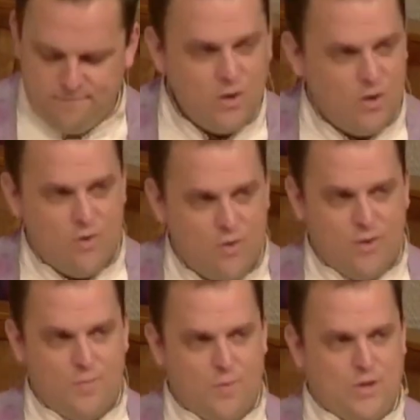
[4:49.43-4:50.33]
You know
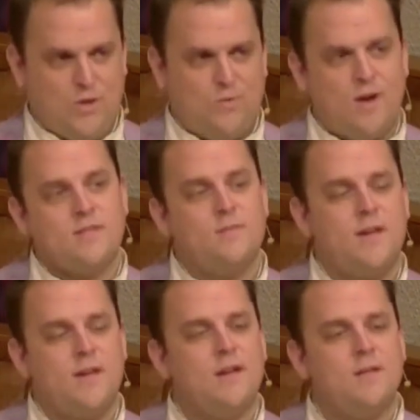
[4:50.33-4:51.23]
where the preacher was. The
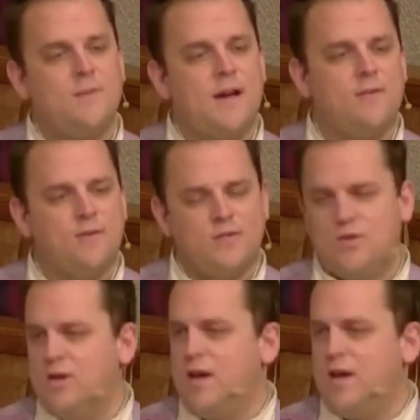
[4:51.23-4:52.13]
man on the back row
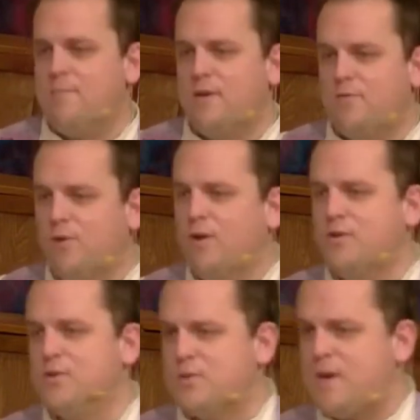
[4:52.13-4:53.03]
stood up in a
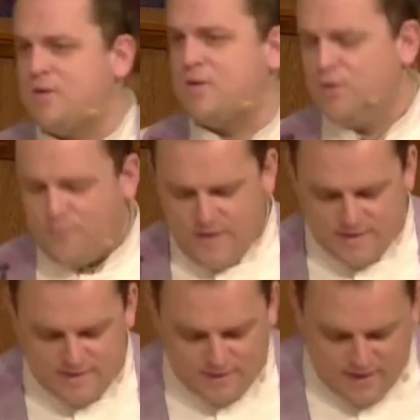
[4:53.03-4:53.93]
flourish of special
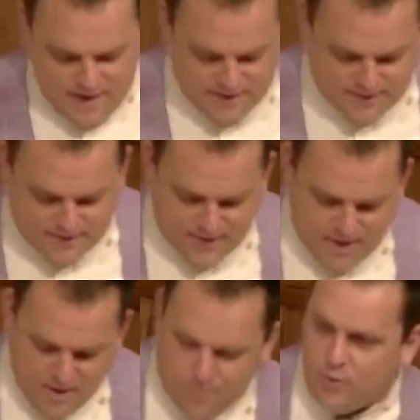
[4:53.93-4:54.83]
effects and lights,
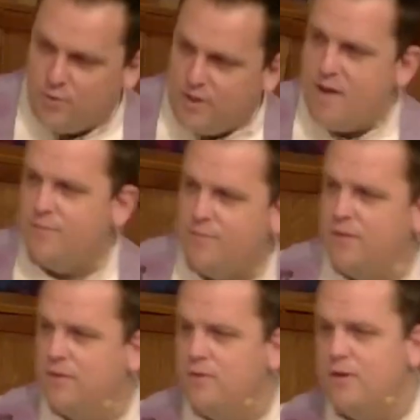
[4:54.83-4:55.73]
pulled off
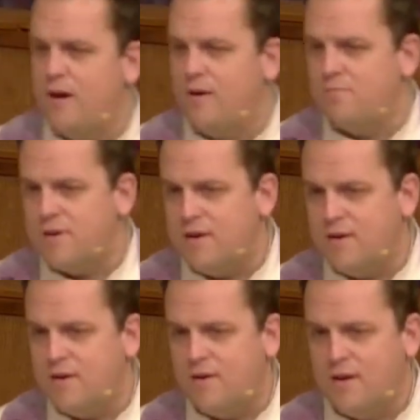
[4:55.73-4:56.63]
the glued-on
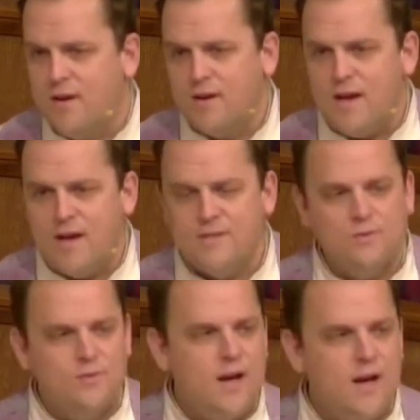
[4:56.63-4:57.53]
beard,
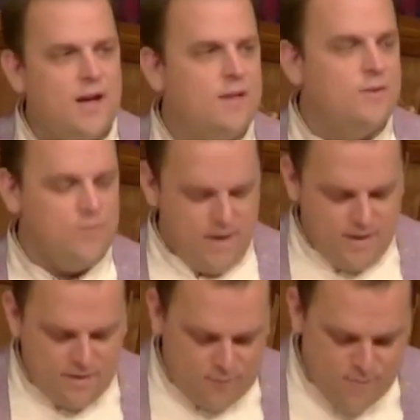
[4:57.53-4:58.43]
cast away the
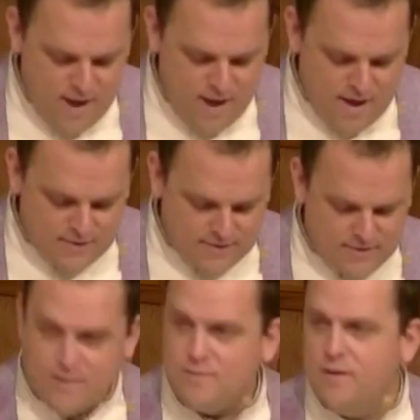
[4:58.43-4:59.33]
wig of
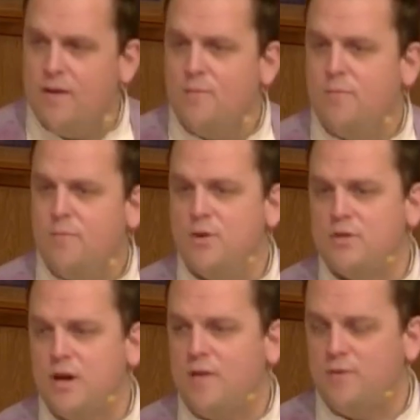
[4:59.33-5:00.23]
mats,
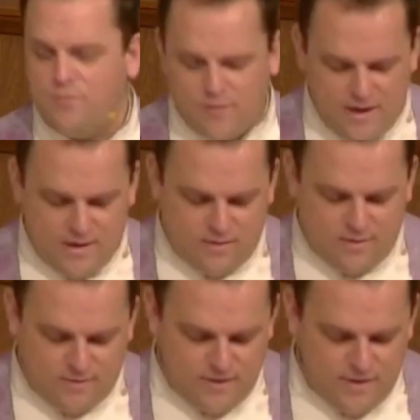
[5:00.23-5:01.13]
pushed off the
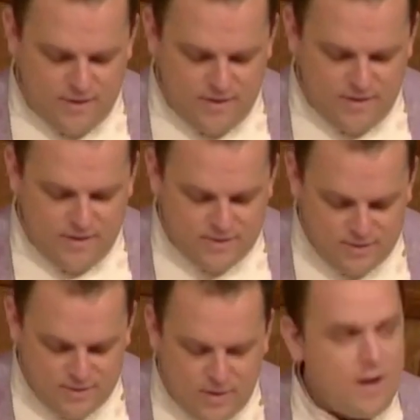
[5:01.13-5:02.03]
flannel, and
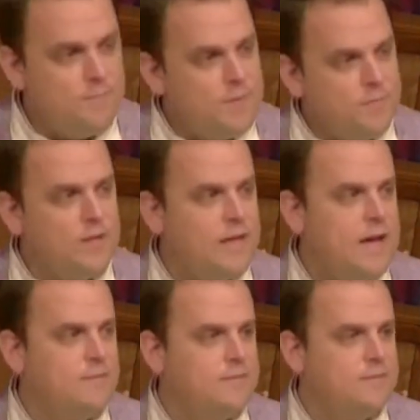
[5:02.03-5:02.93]
stood up and
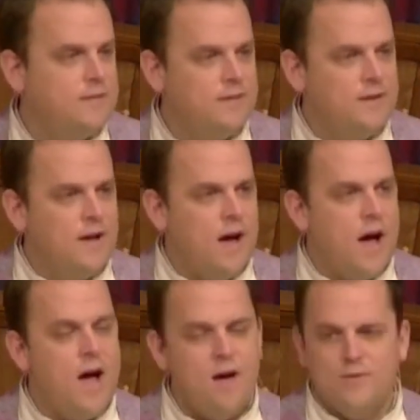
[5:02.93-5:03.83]
proclaimed, "I